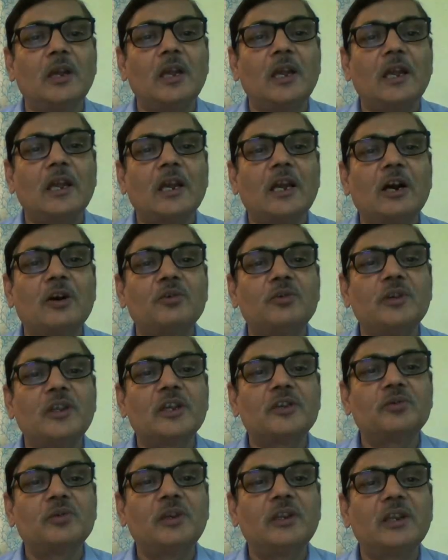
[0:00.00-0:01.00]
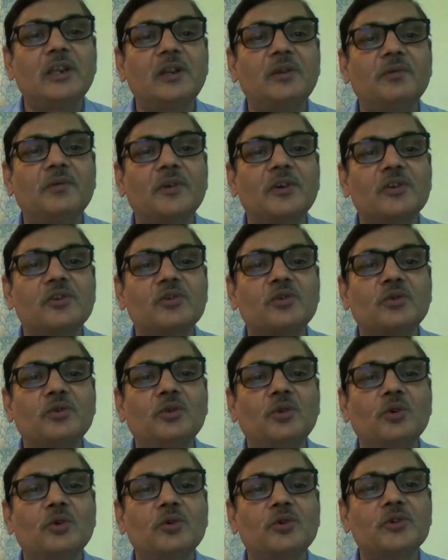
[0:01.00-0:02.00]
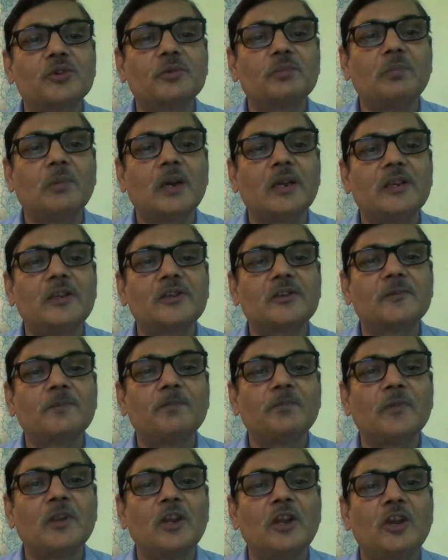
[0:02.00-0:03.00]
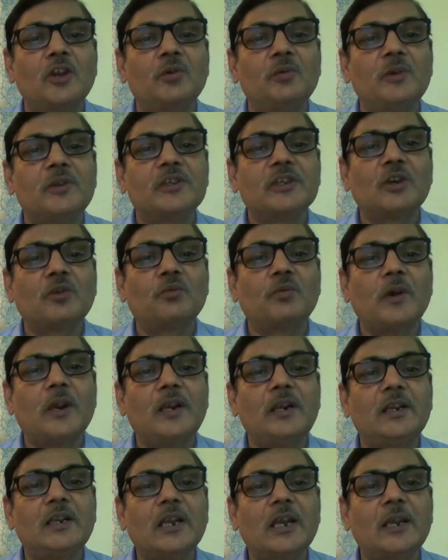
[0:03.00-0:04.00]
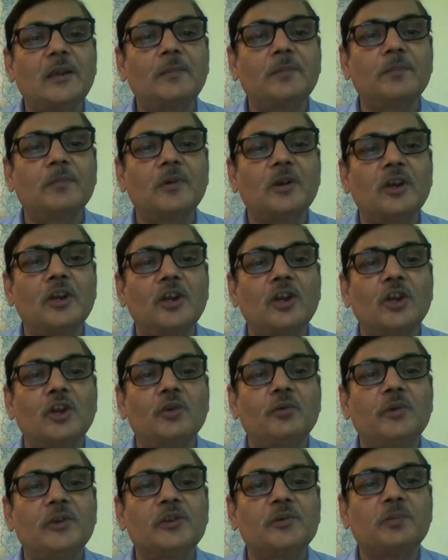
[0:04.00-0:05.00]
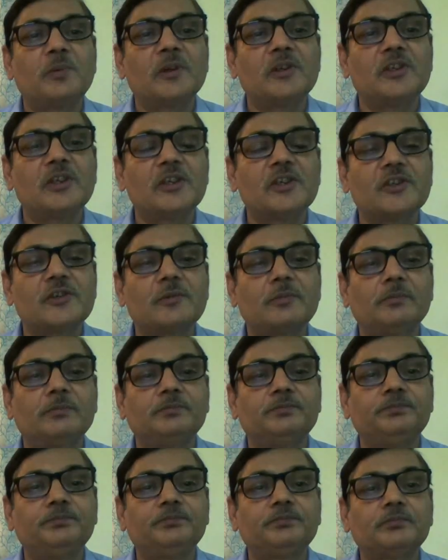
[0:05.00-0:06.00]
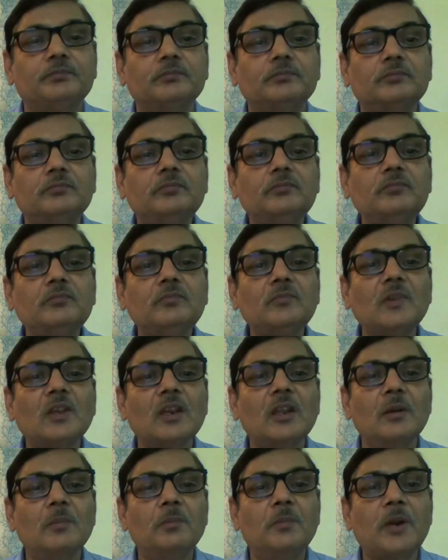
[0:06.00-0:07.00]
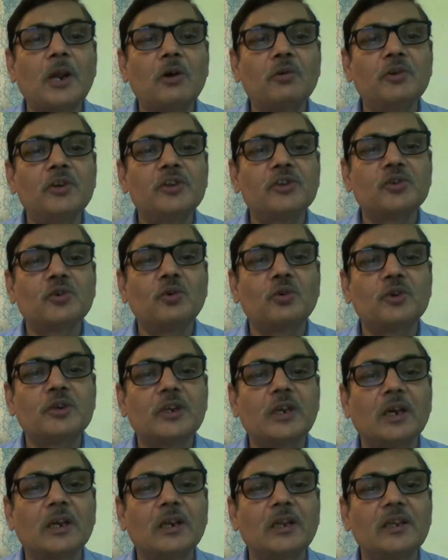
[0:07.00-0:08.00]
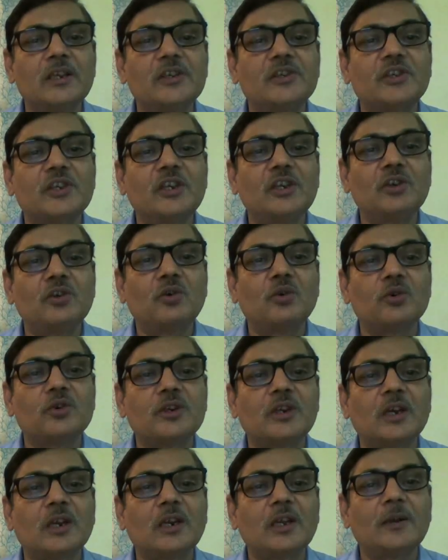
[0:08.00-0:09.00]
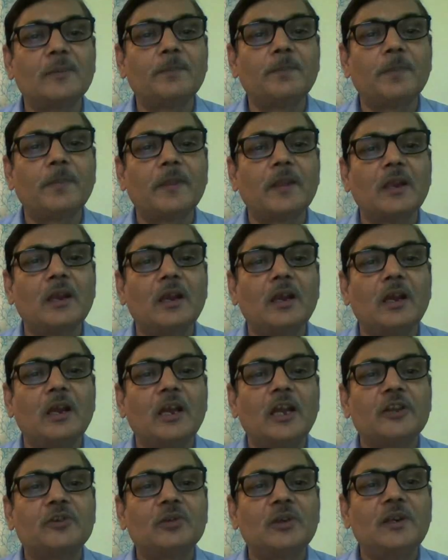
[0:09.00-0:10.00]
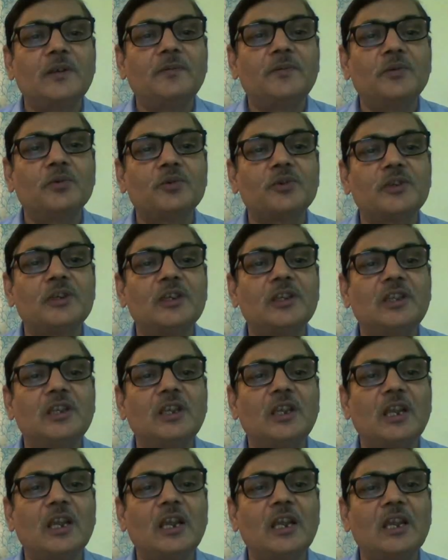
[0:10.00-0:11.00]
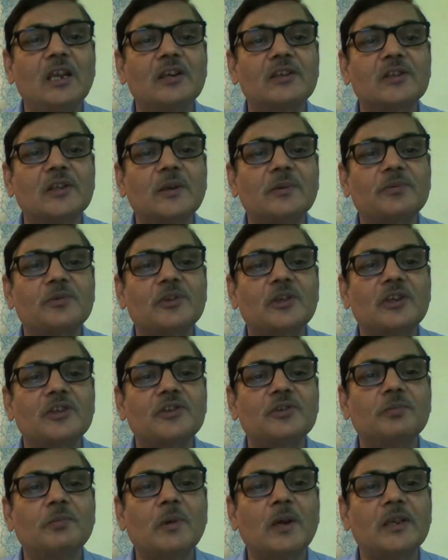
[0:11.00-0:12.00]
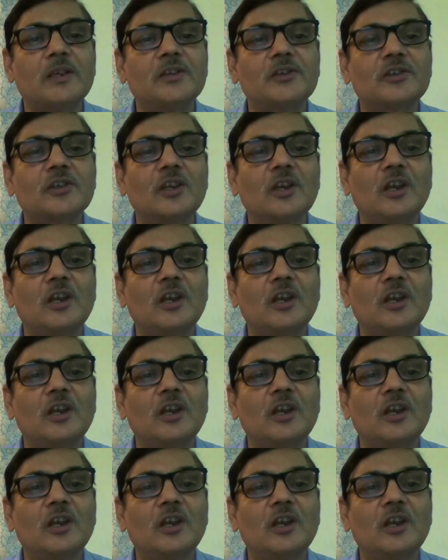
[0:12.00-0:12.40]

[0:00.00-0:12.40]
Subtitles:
Agouti actually refers to those mice which are wild type, which possess brownish coat color, skin coat color. Actually, if you see the hairs of such mice,